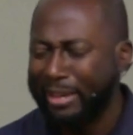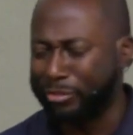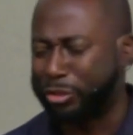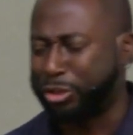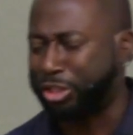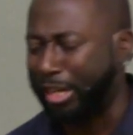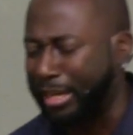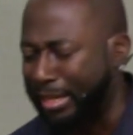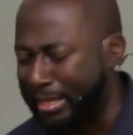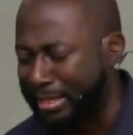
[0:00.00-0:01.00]

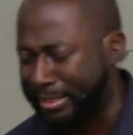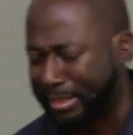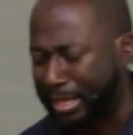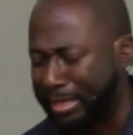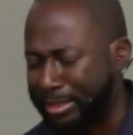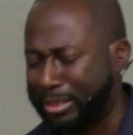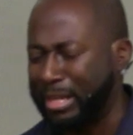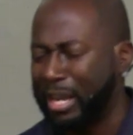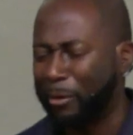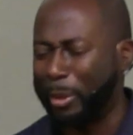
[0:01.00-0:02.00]
Jesus.
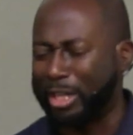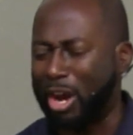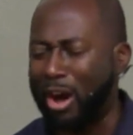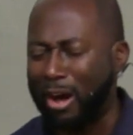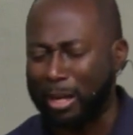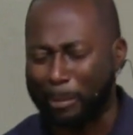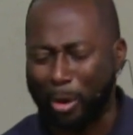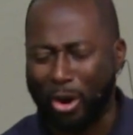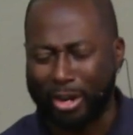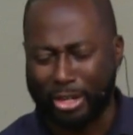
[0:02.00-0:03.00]
We call
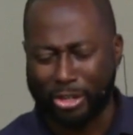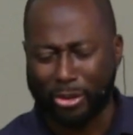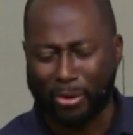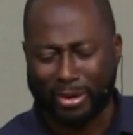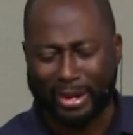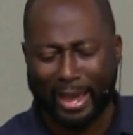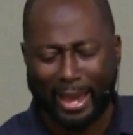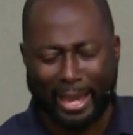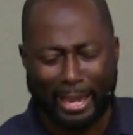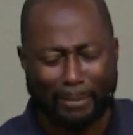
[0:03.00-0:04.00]
upon your
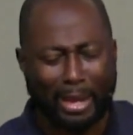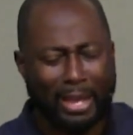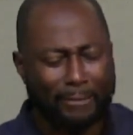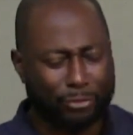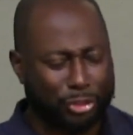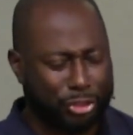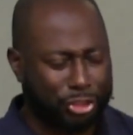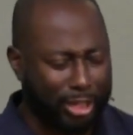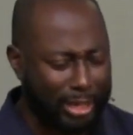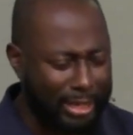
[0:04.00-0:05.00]
name.
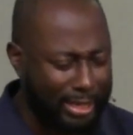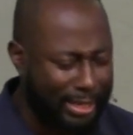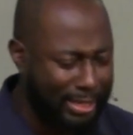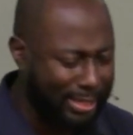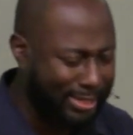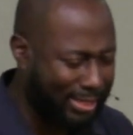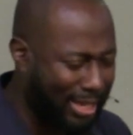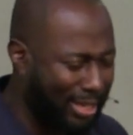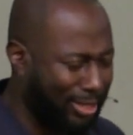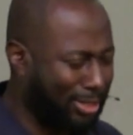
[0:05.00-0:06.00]

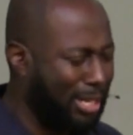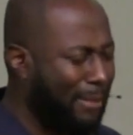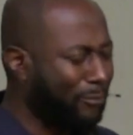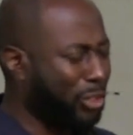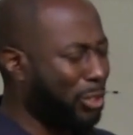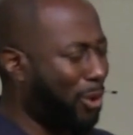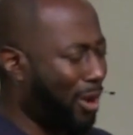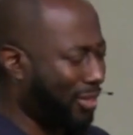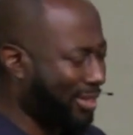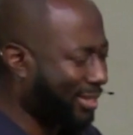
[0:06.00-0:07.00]
Jesus. You
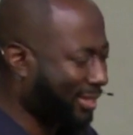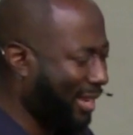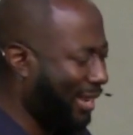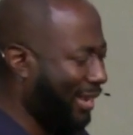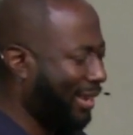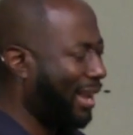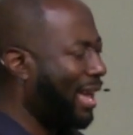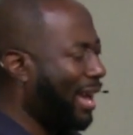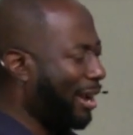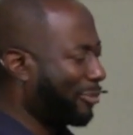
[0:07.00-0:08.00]
are the
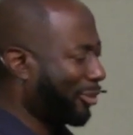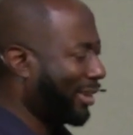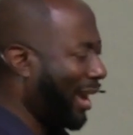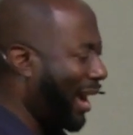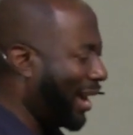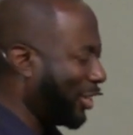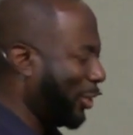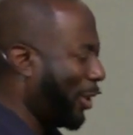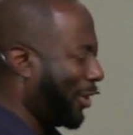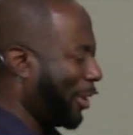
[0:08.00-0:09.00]
Son of God.
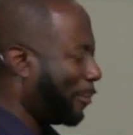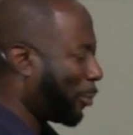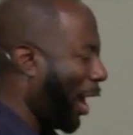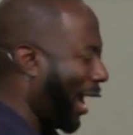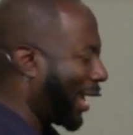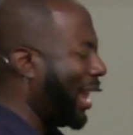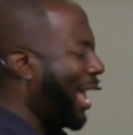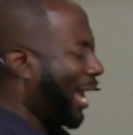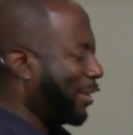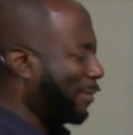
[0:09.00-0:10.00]
You are the bright
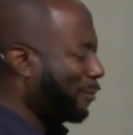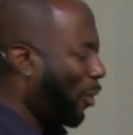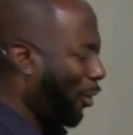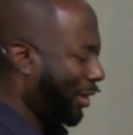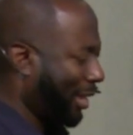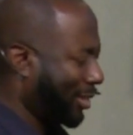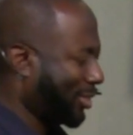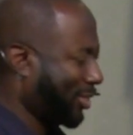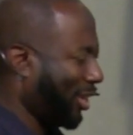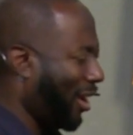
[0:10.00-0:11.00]
and morning
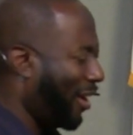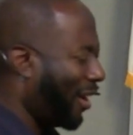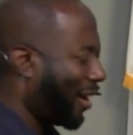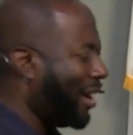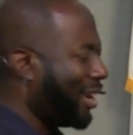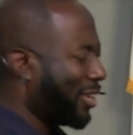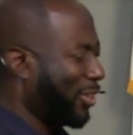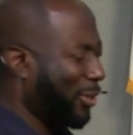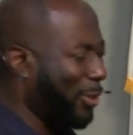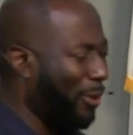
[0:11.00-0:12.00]
star.
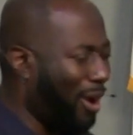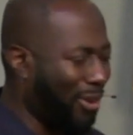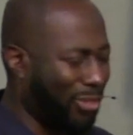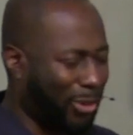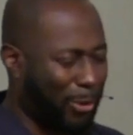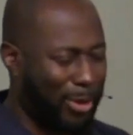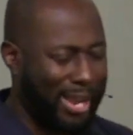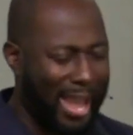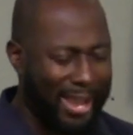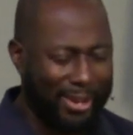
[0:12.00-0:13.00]
You are the
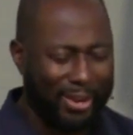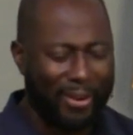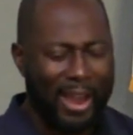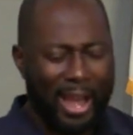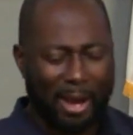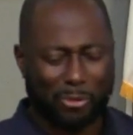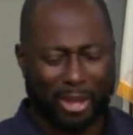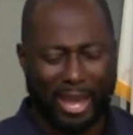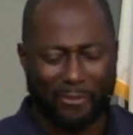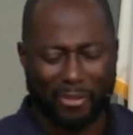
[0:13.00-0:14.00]
creator of
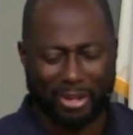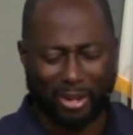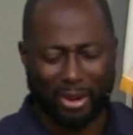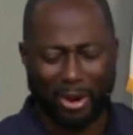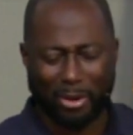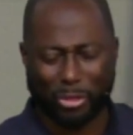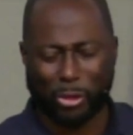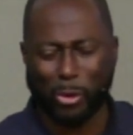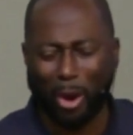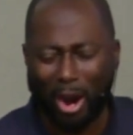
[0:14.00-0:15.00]
heaven and earth.
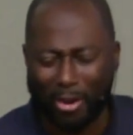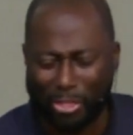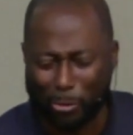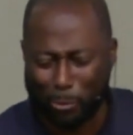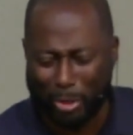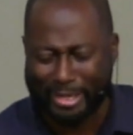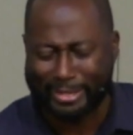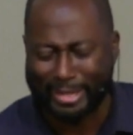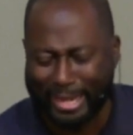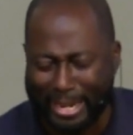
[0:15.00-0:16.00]
You are the
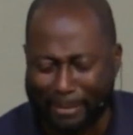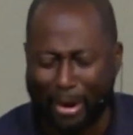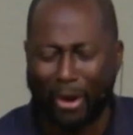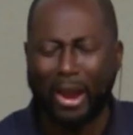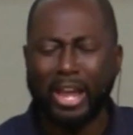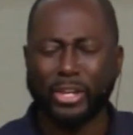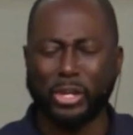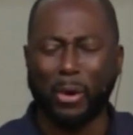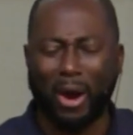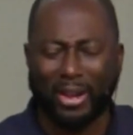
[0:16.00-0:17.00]
Redeemer.
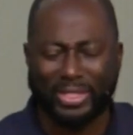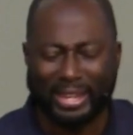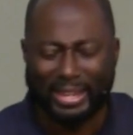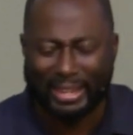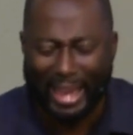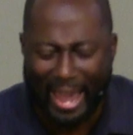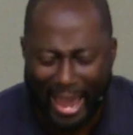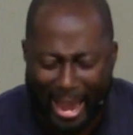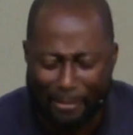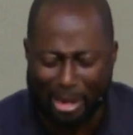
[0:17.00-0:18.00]
You are the
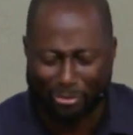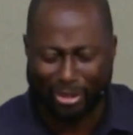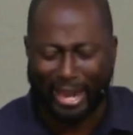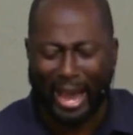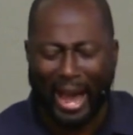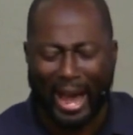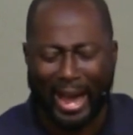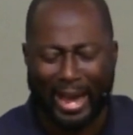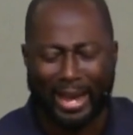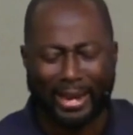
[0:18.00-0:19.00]
Lamb of
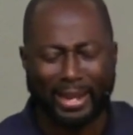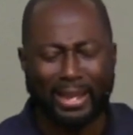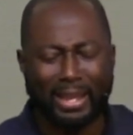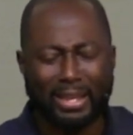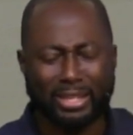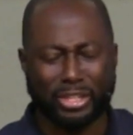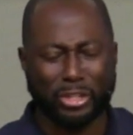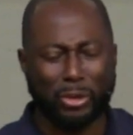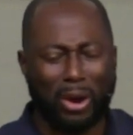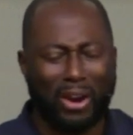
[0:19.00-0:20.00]
God.
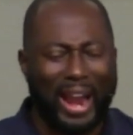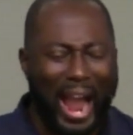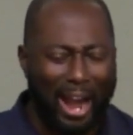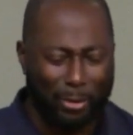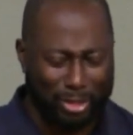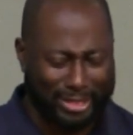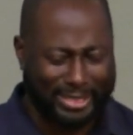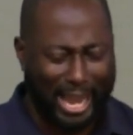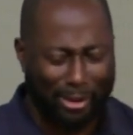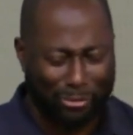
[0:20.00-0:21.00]
You are our
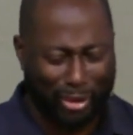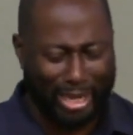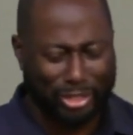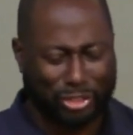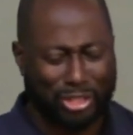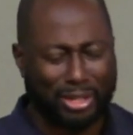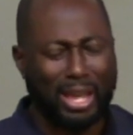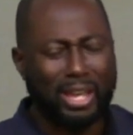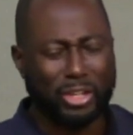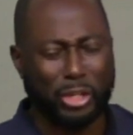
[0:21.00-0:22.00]
salvation.
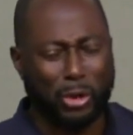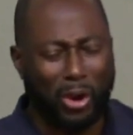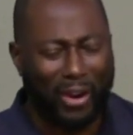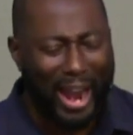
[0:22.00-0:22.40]
You are